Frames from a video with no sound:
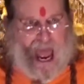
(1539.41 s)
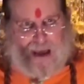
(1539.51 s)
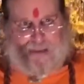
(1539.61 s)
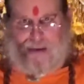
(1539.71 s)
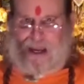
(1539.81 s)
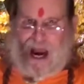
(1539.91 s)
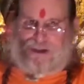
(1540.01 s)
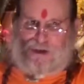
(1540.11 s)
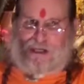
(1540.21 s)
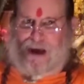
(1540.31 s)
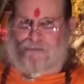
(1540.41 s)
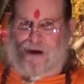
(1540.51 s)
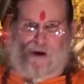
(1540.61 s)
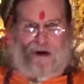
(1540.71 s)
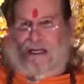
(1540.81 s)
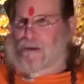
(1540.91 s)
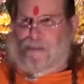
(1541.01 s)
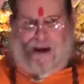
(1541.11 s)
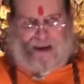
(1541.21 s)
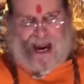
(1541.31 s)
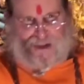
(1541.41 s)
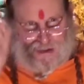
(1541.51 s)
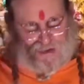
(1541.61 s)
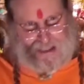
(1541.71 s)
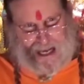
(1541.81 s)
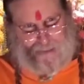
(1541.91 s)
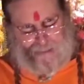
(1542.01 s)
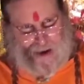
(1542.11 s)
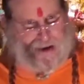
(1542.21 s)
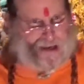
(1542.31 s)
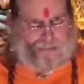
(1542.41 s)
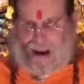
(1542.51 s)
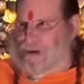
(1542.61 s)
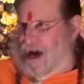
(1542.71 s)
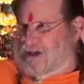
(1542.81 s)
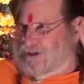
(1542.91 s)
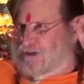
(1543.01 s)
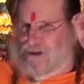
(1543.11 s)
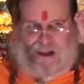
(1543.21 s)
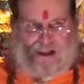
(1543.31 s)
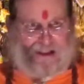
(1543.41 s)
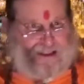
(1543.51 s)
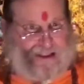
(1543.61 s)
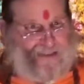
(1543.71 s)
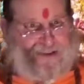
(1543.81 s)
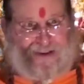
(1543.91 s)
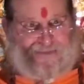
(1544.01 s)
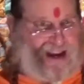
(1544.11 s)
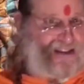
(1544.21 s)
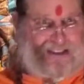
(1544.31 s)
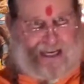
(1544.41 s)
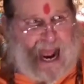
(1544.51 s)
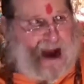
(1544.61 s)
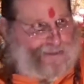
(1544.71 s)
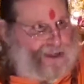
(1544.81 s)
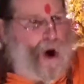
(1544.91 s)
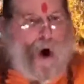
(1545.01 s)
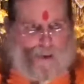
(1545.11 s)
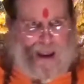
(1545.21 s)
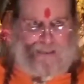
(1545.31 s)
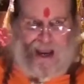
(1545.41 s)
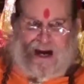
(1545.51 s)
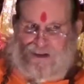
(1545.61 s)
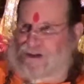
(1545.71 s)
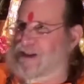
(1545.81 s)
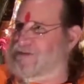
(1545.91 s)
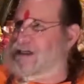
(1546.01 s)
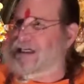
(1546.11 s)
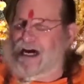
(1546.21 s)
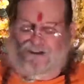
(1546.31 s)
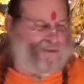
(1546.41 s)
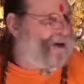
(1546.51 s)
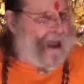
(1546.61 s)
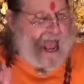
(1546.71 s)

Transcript: and maybe I should get married and maybe I shouldn't get married and maybe I should live in a fancy house or maybe I should live in an ashram.